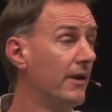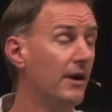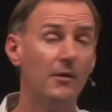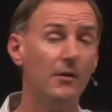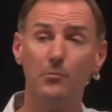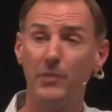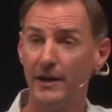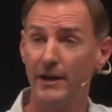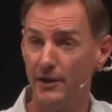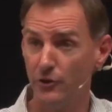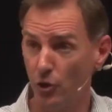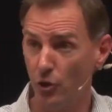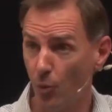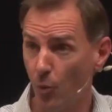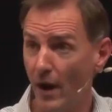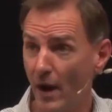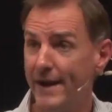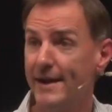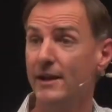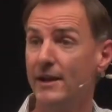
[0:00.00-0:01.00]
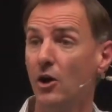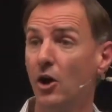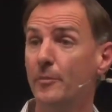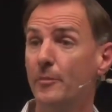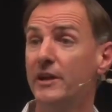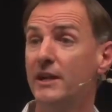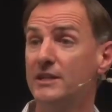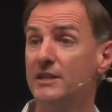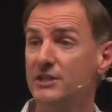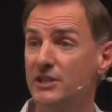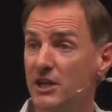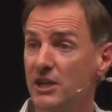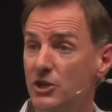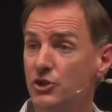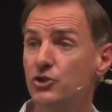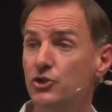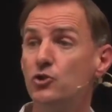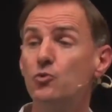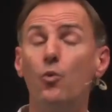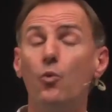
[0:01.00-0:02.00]
but in the waiting, I'm going to
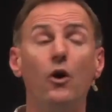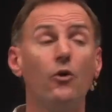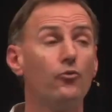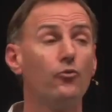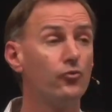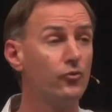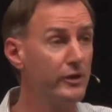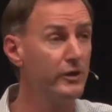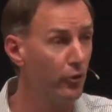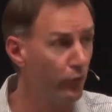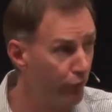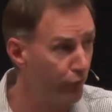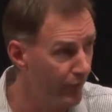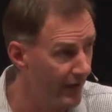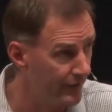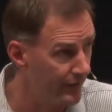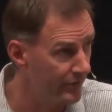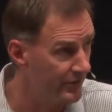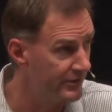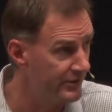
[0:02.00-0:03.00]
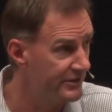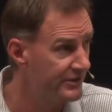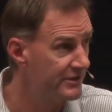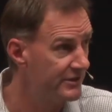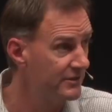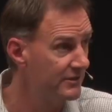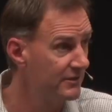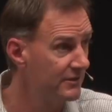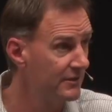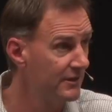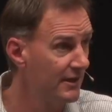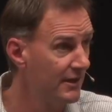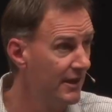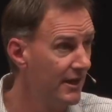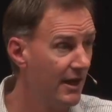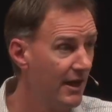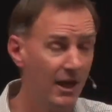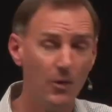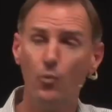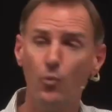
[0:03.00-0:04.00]
teach you what real faith is
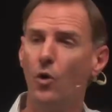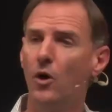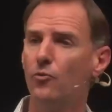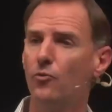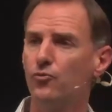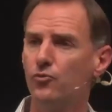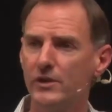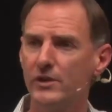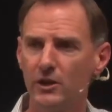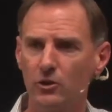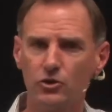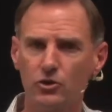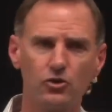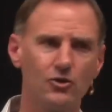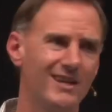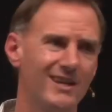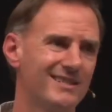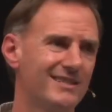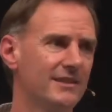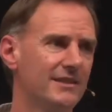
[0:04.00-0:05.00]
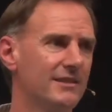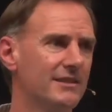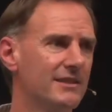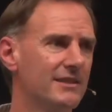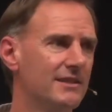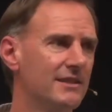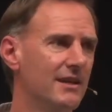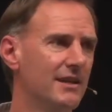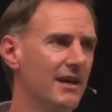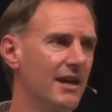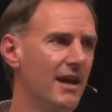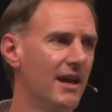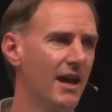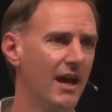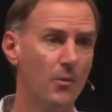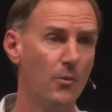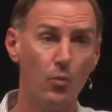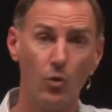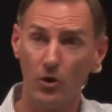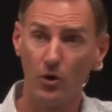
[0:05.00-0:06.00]
and what real trust is
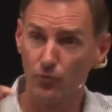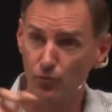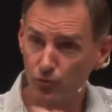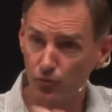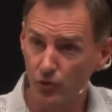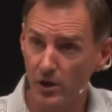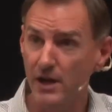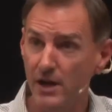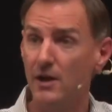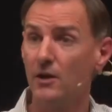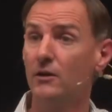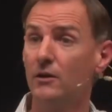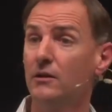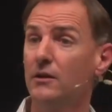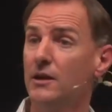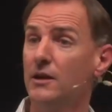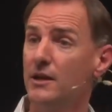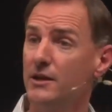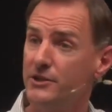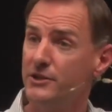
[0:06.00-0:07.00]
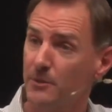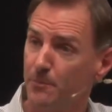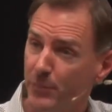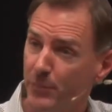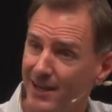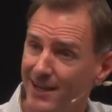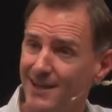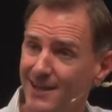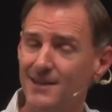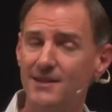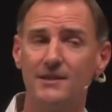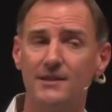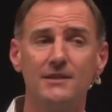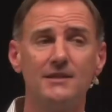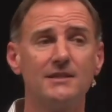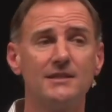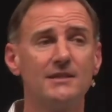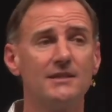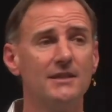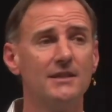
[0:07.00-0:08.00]
and what real
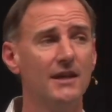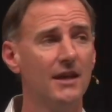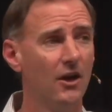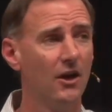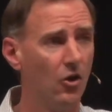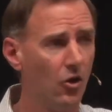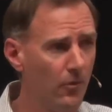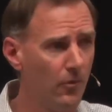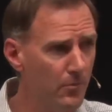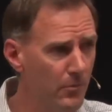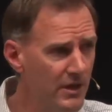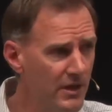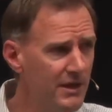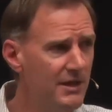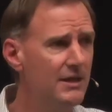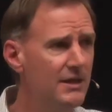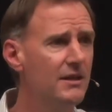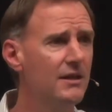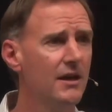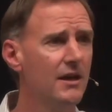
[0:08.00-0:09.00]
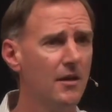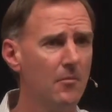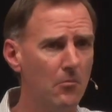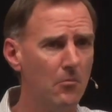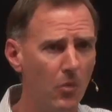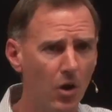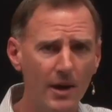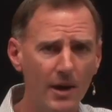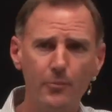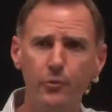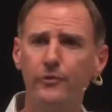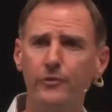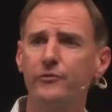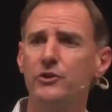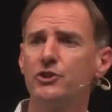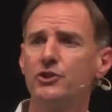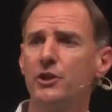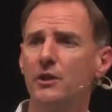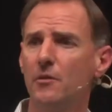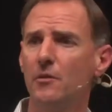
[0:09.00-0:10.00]
dependence on me, my
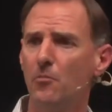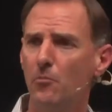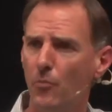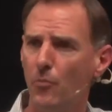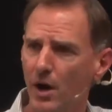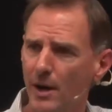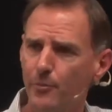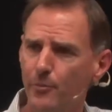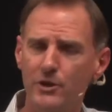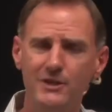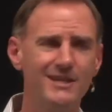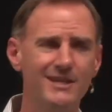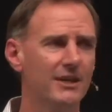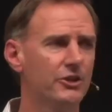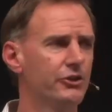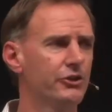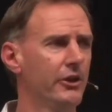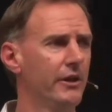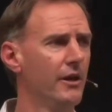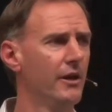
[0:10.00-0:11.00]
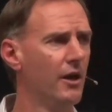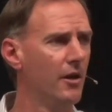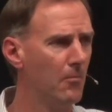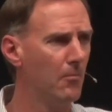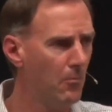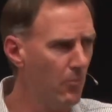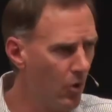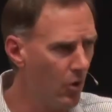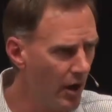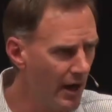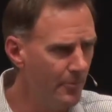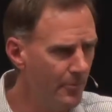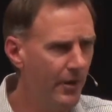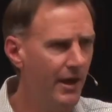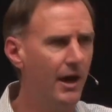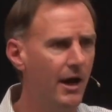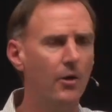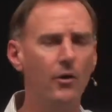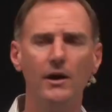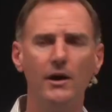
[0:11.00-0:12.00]
provision, my protection, my
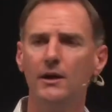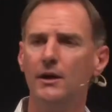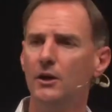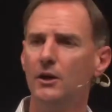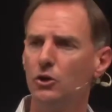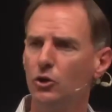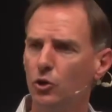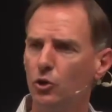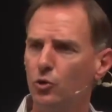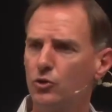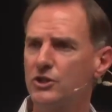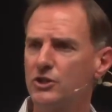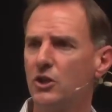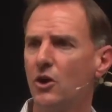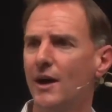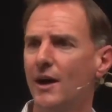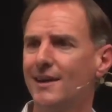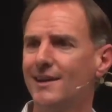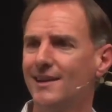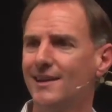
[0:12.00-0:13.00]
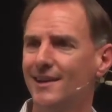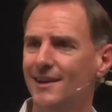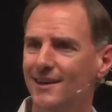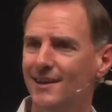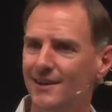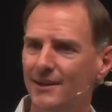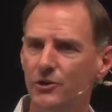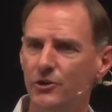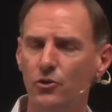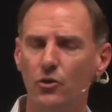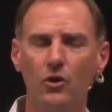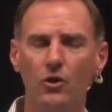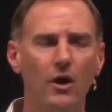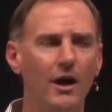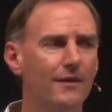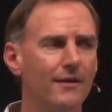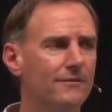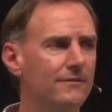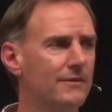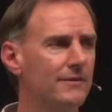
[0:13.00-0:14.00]
power looks like in your
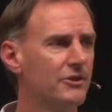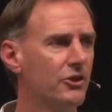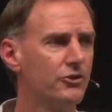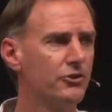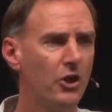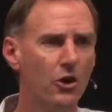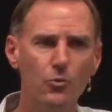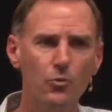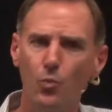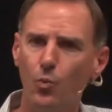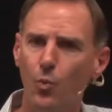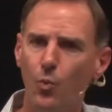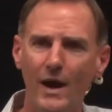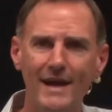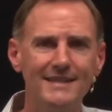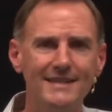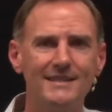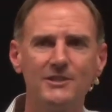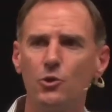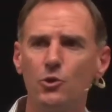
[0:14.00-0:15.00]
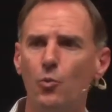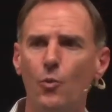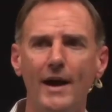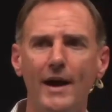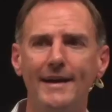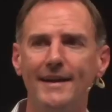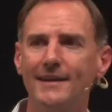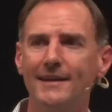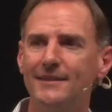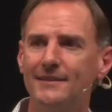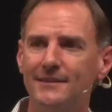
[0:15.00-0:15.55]
life. So don't waste the waiting,